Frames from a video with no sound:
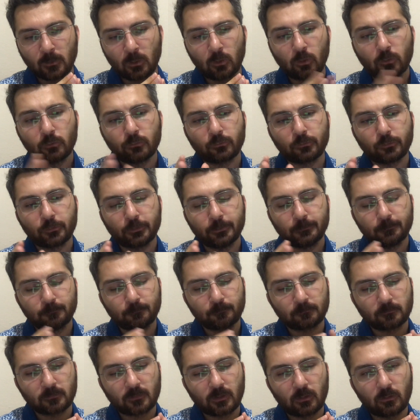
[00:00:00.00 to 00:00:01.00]
Also,
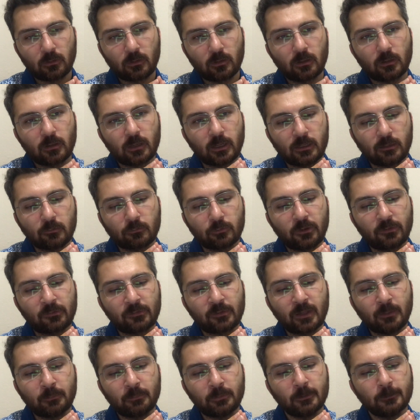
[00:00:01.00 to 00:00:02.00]
another
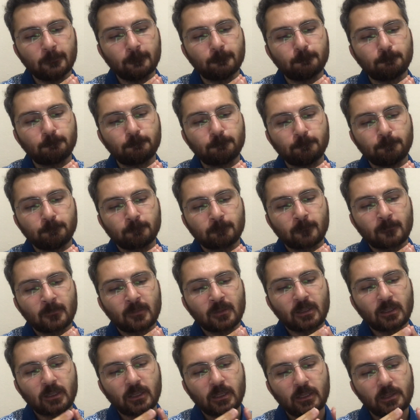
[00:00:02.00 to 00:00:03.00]
example,
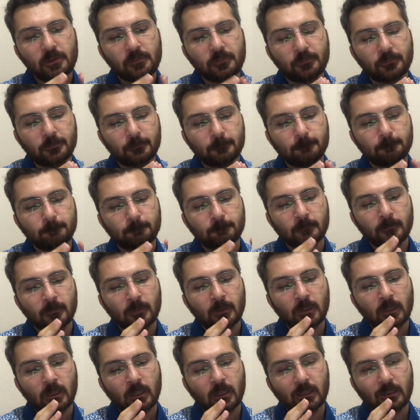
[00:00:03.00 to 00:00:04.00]
if
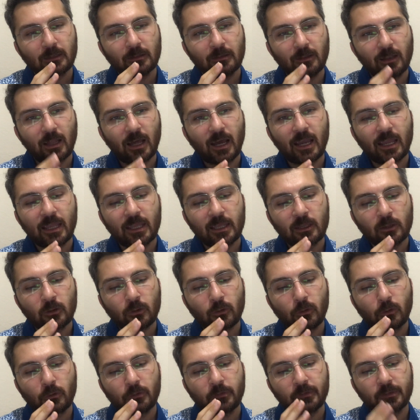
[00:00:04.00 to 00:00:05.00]
lying
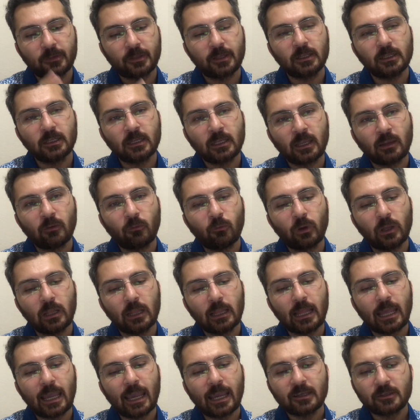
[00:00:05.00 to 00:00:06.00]
or stealing
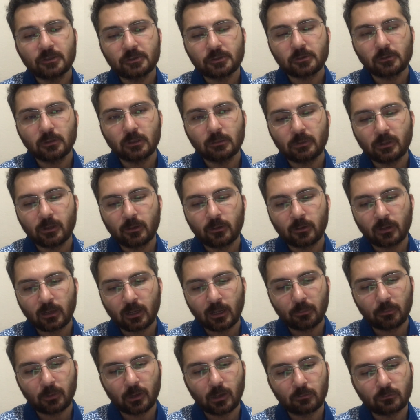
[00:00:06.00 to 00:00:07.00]
will actually bring
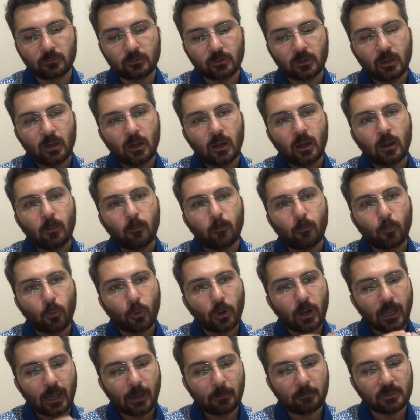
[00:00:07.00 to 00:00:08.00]
about
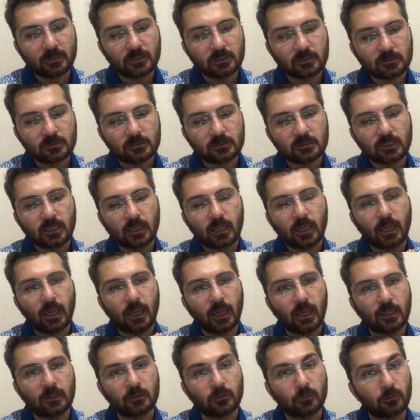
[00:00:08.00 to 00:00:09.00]
more happiness
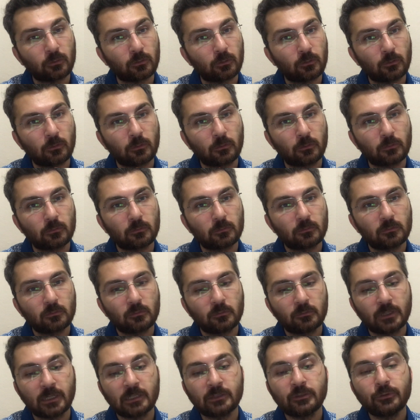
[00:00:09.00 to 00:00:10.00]
and or
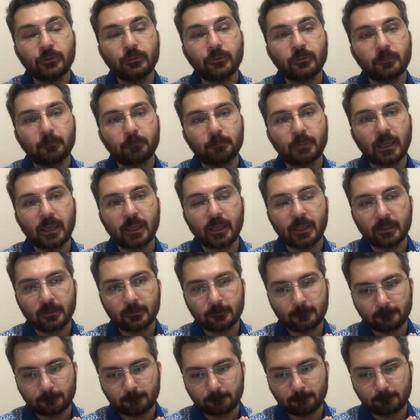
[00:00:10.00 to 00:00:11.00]
reduce
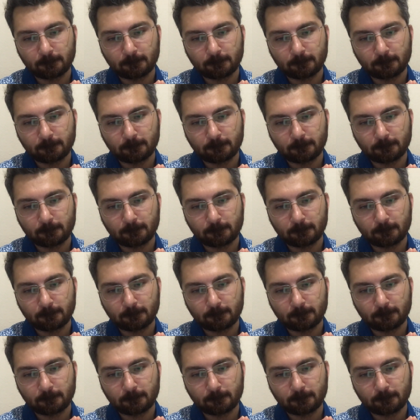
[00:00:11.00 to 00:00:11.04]
pain,